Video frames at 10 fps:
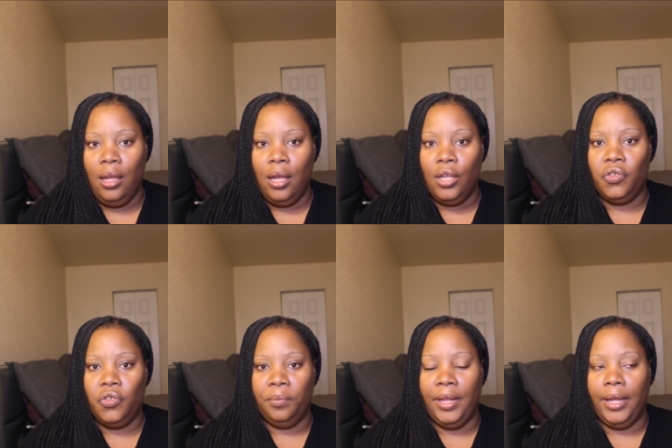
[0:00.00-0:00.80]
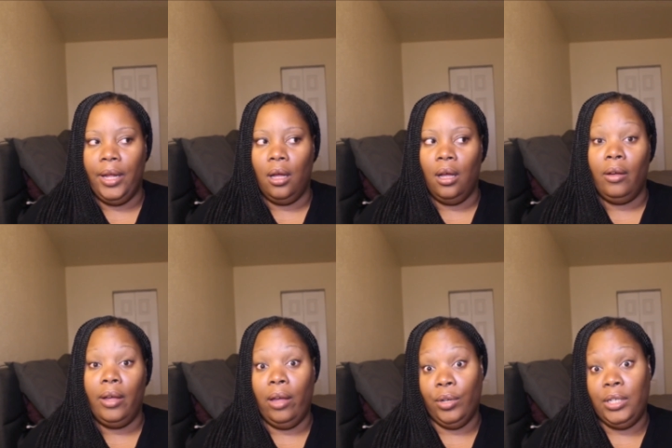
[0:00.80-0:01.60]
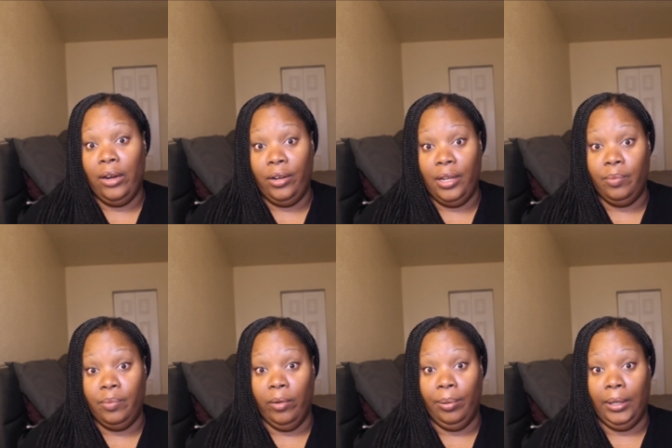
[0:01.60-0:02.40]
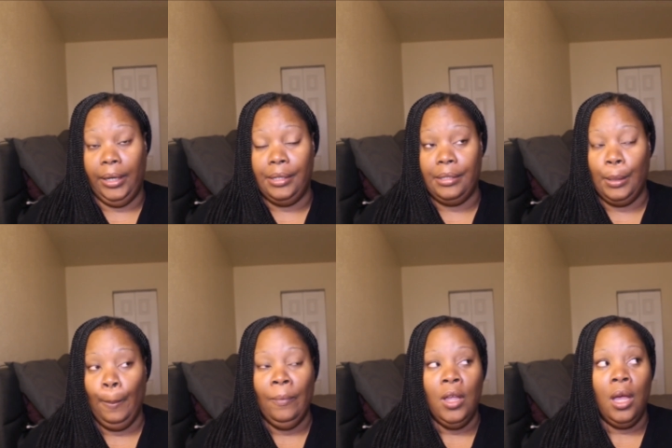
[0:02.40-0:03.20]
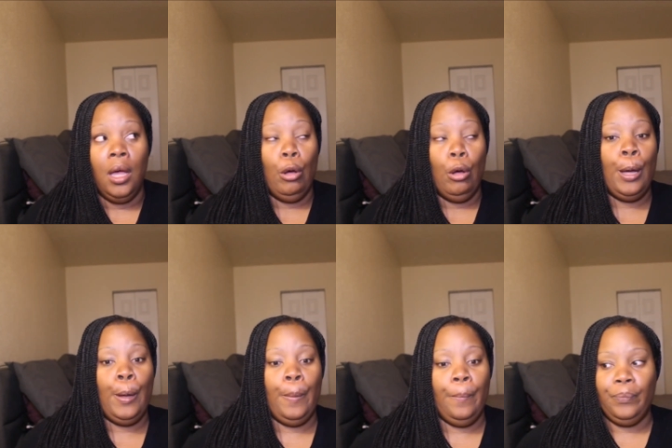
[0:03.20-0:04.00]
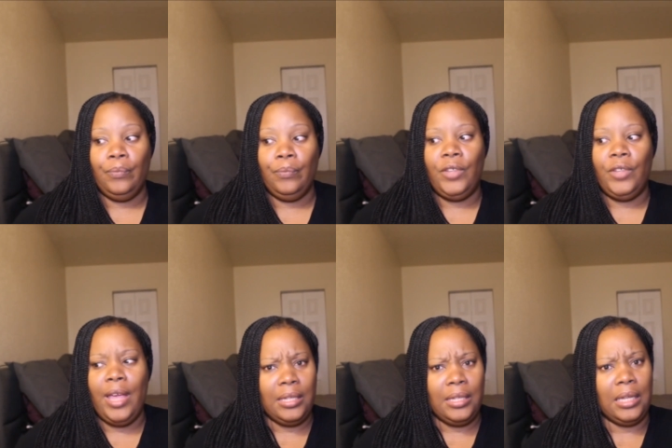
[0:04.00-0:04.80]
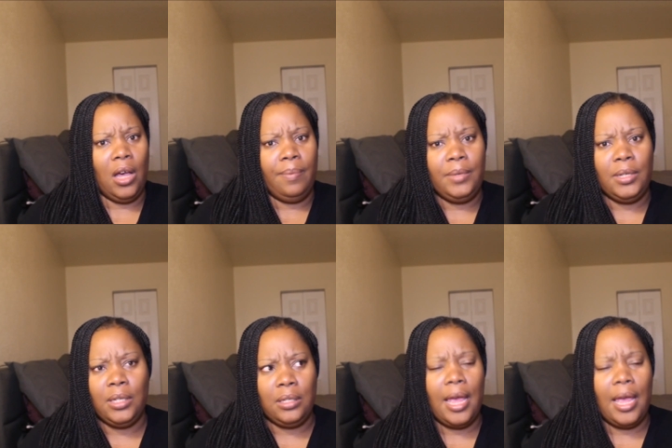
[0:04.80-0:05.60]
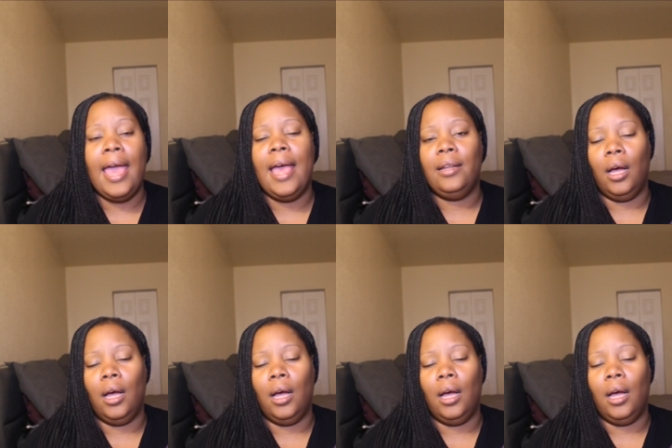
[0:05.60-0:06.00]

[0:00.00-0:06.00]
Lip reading: So I'm like, okay, well, Charity's been replaced. So I'm just, and